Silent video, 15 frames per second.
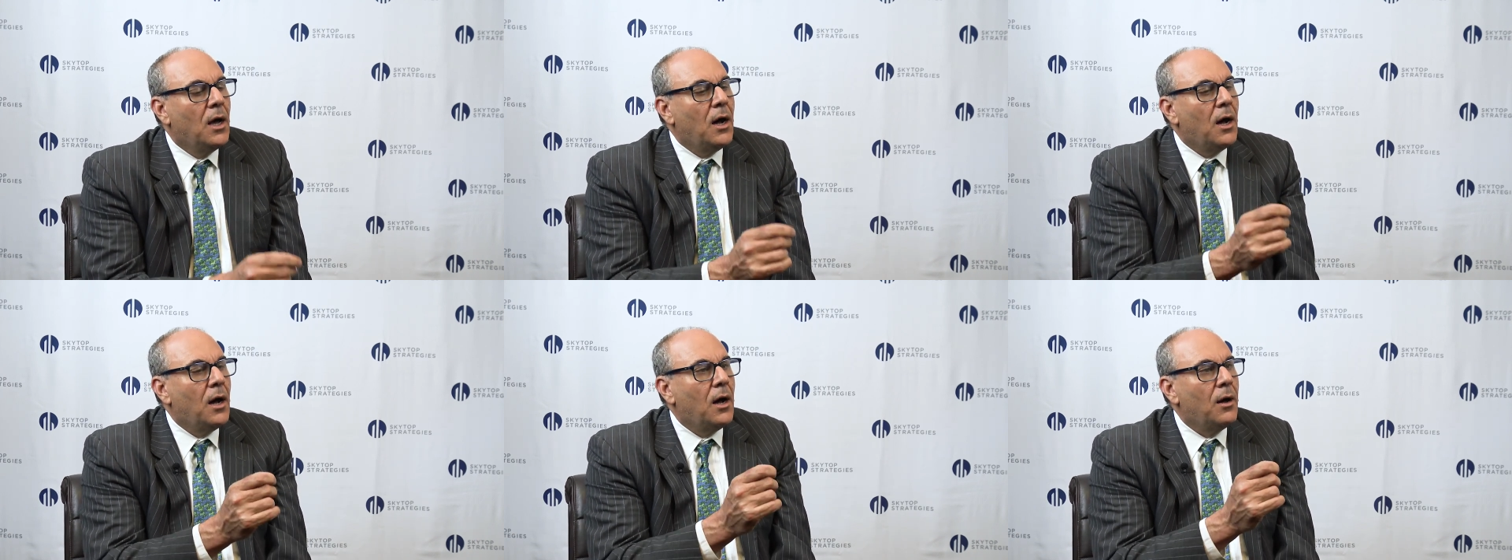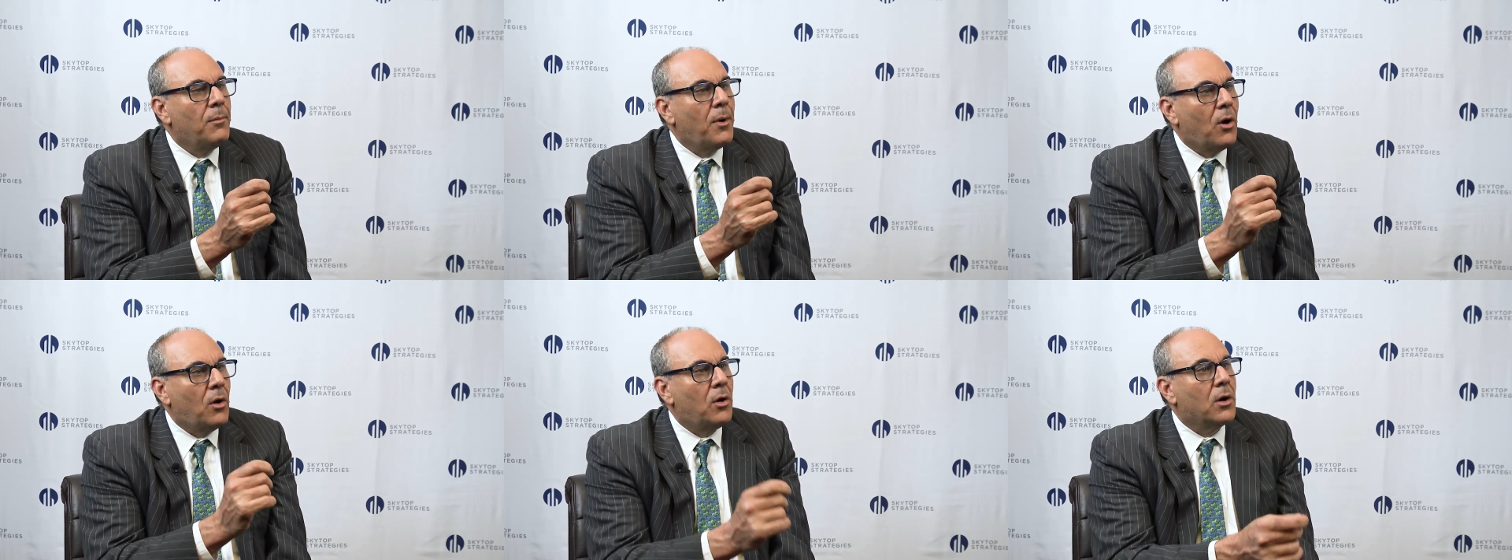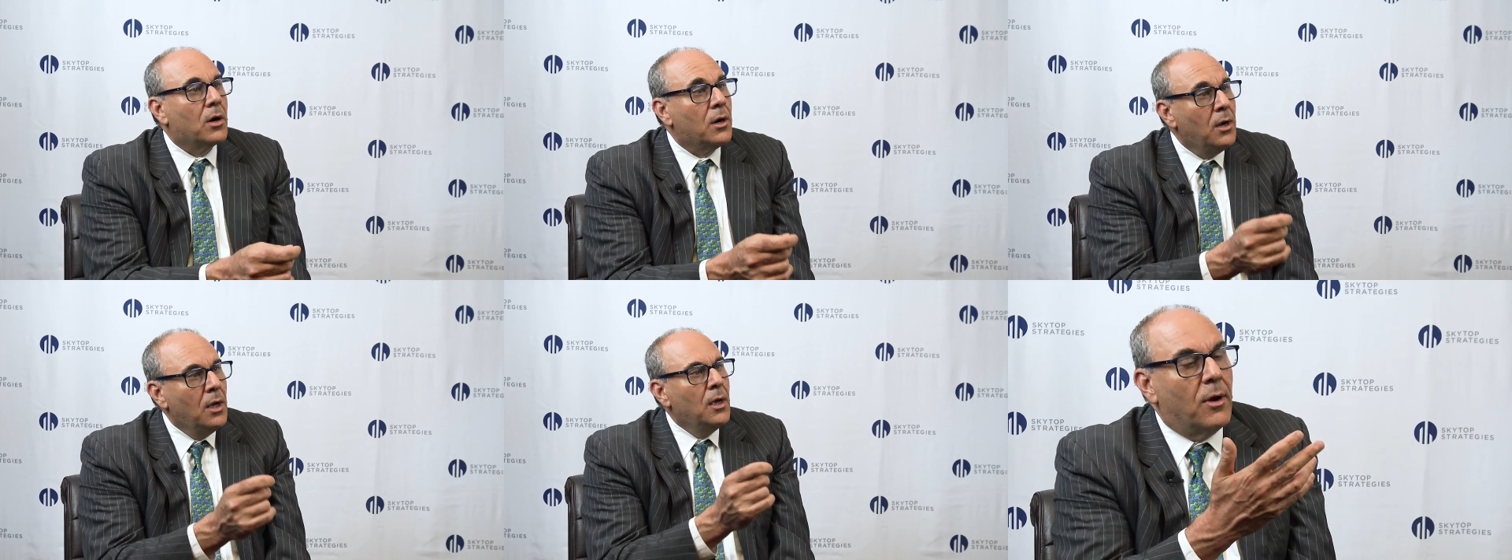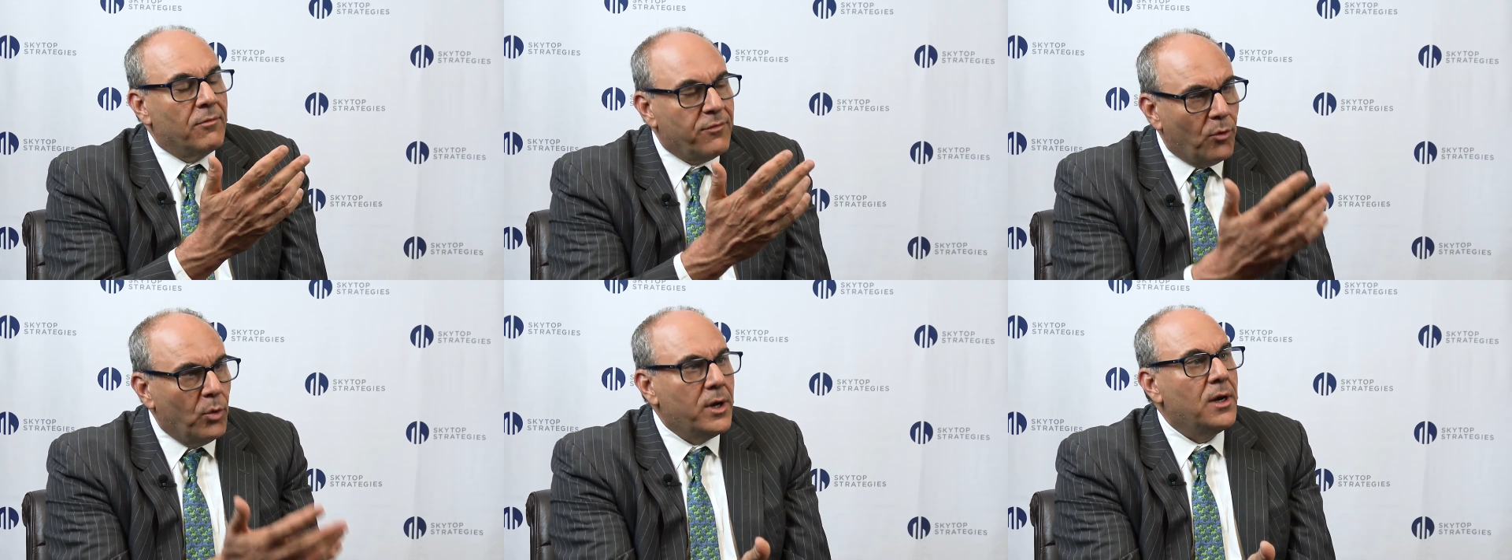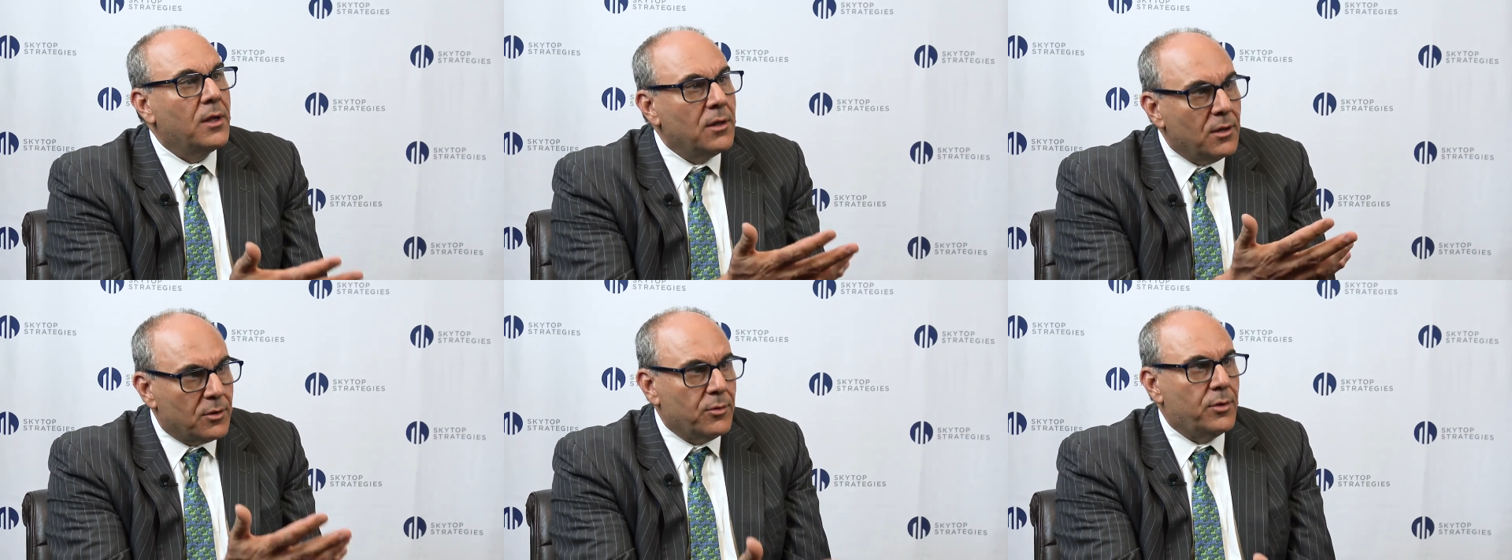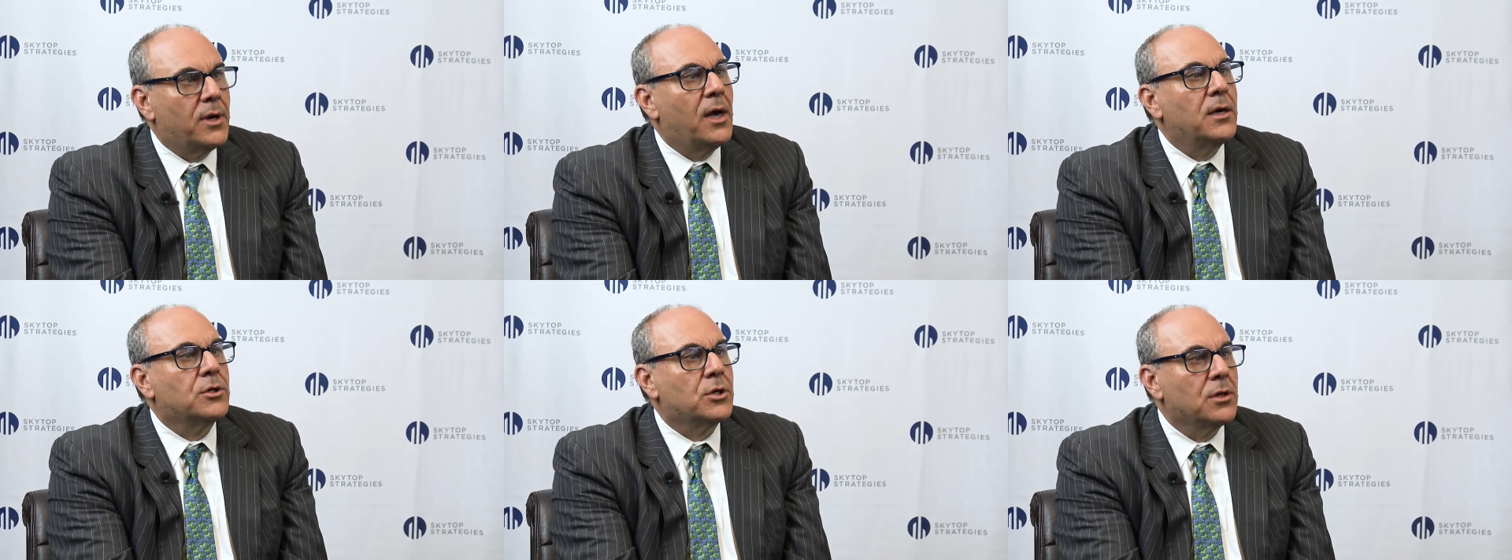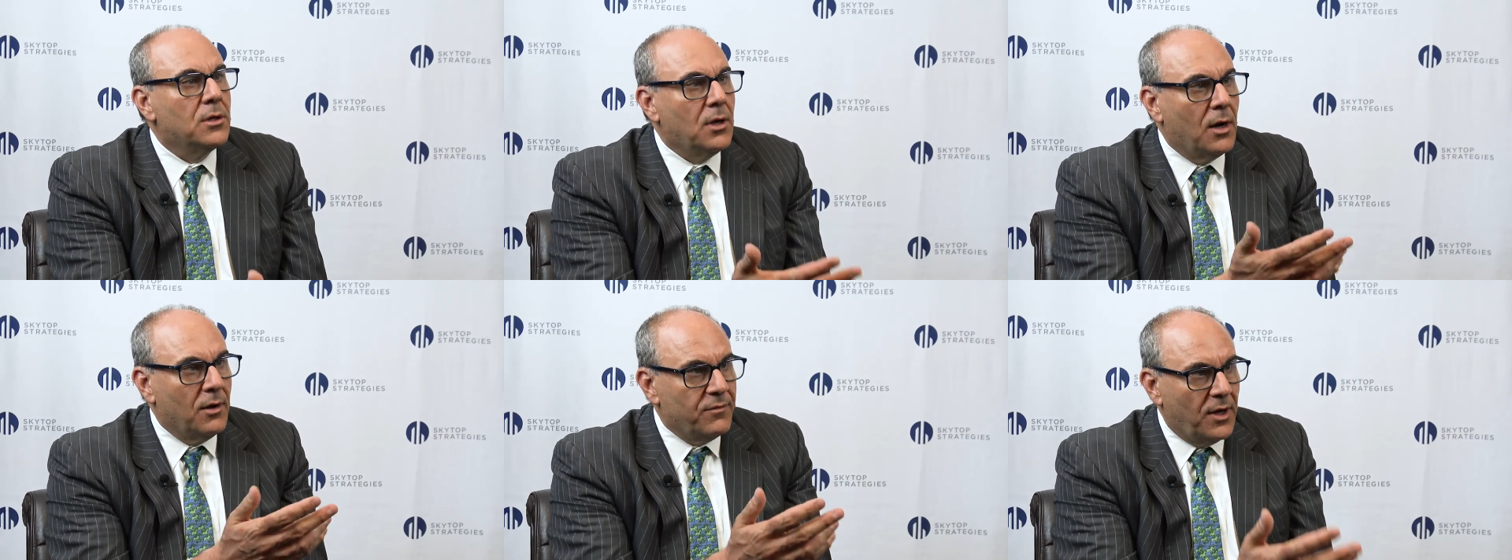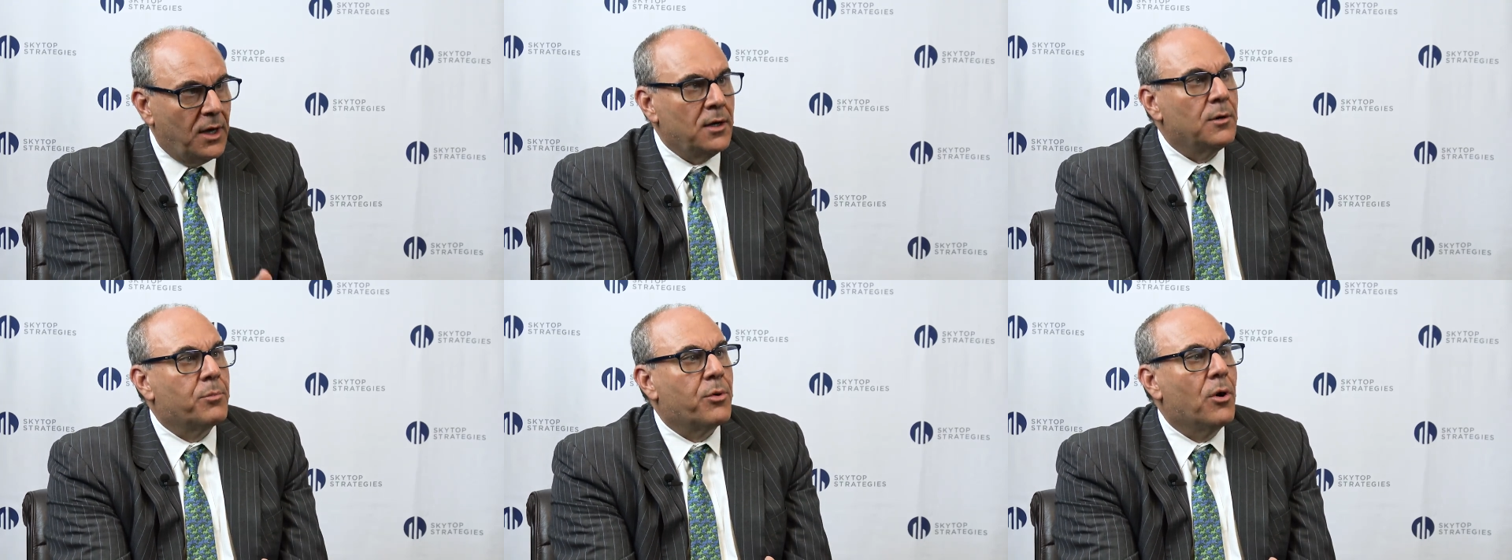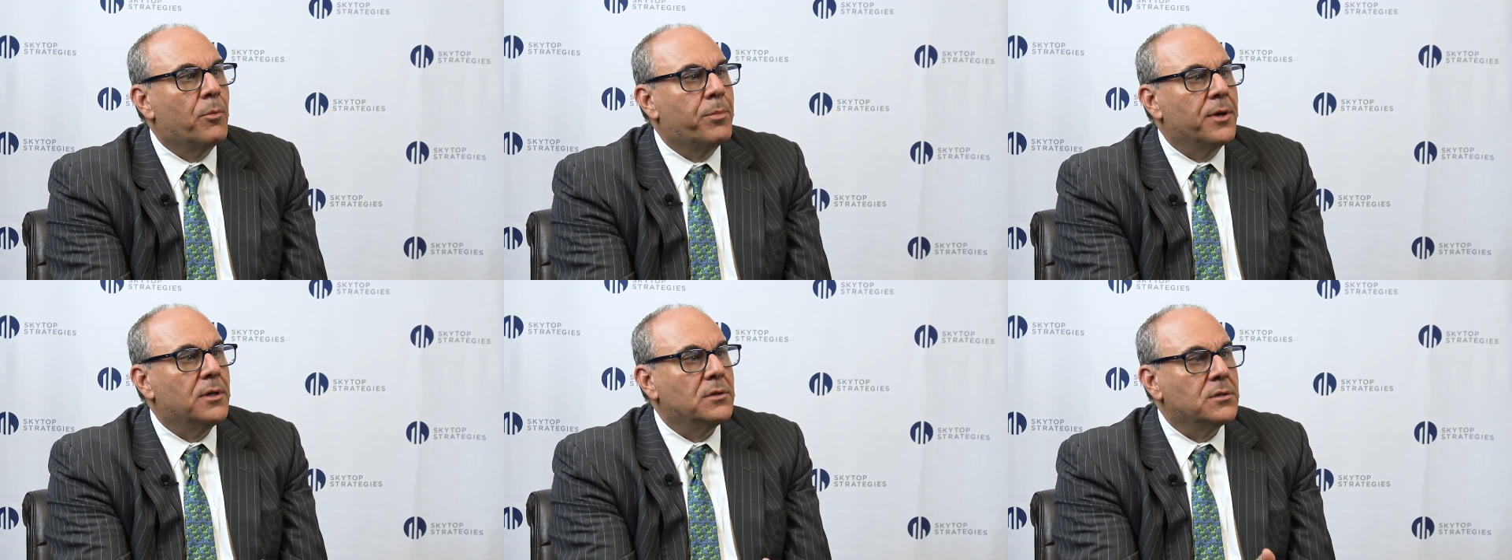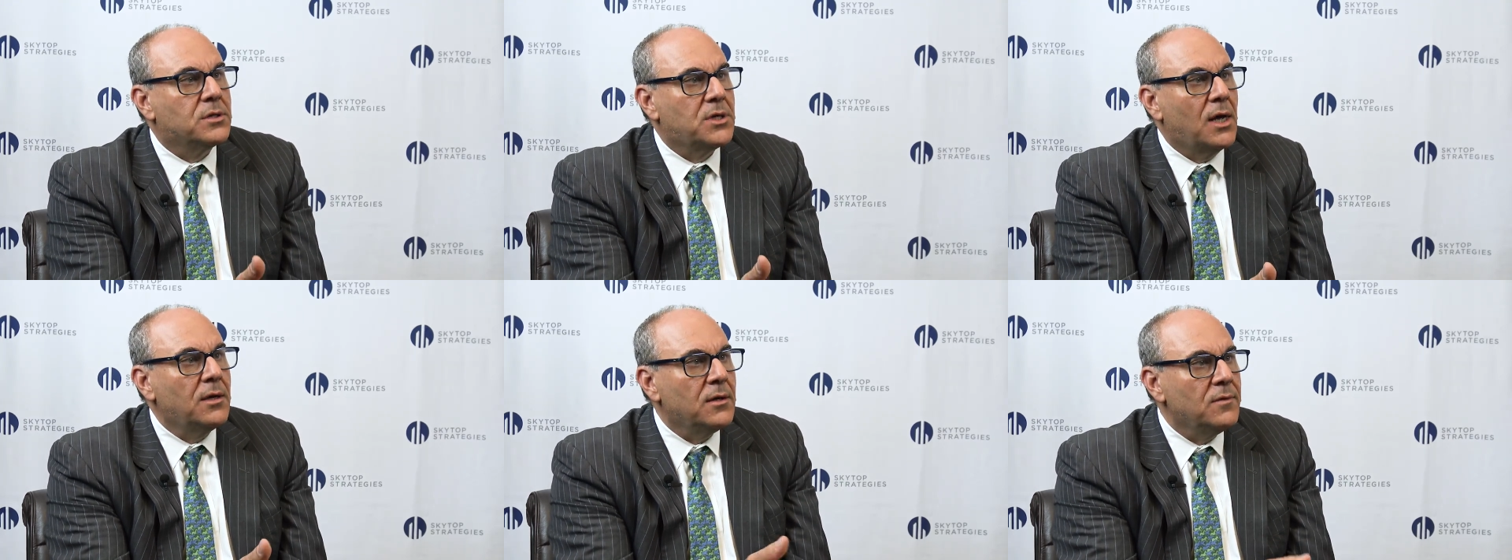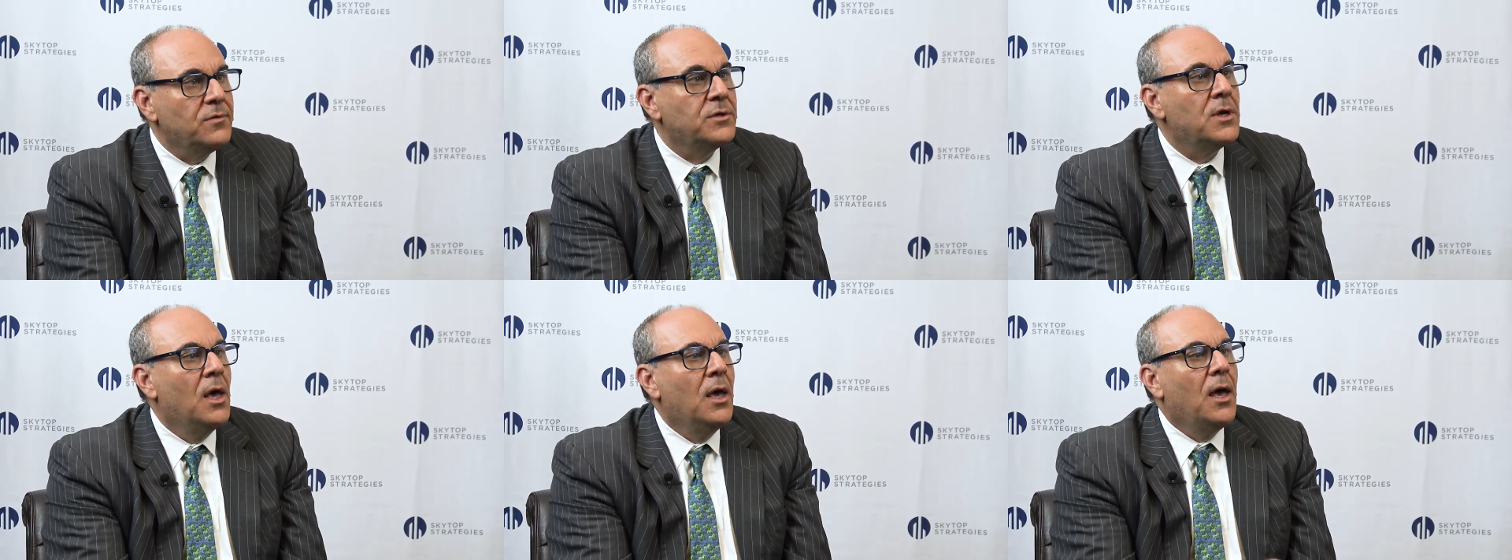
are avoiding the creation of inappropriate incentives